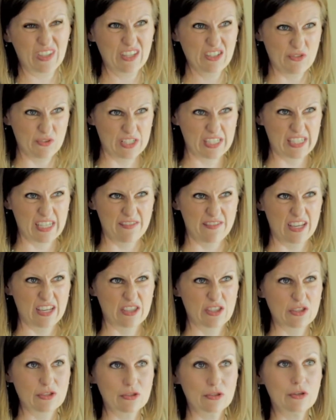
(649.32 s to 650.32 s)

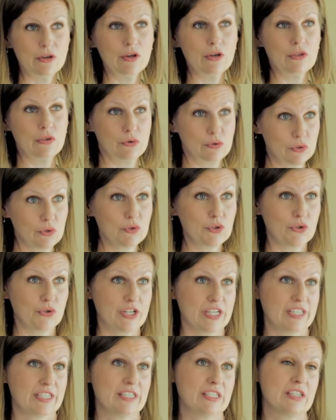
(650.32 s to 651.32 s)
receiving those
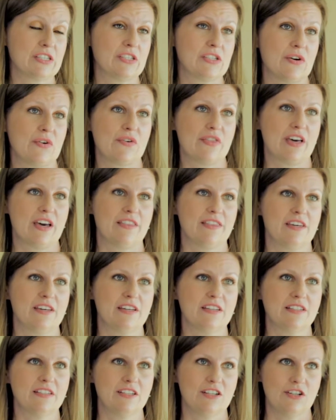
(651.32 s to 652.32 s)
nutrients so that they
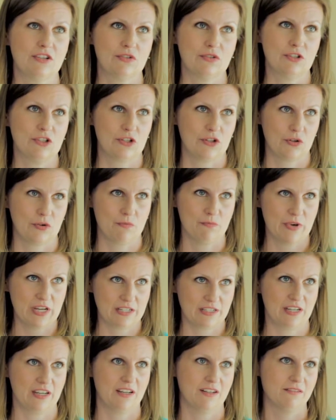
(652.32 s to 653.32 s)
continue to
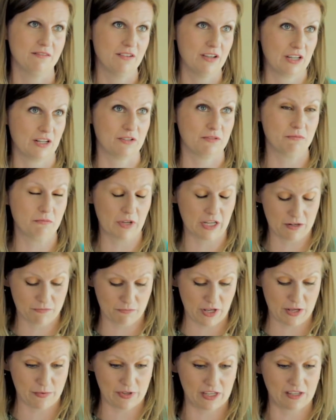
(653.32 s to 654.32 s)
maintain and
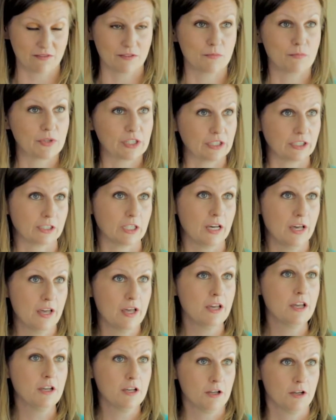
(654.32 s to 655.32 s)
maybe even build
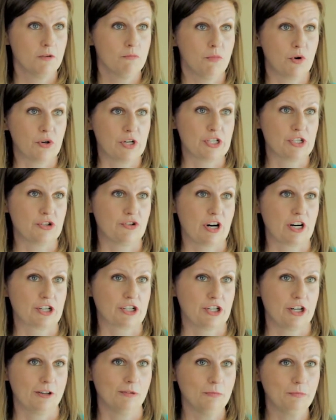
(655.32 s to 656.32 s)
bony
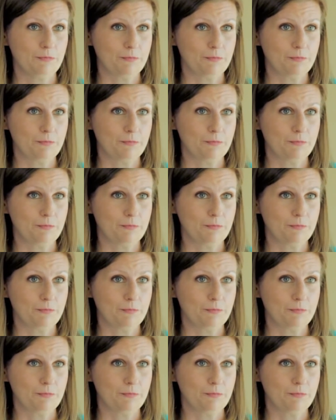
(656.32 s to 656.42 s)
structure.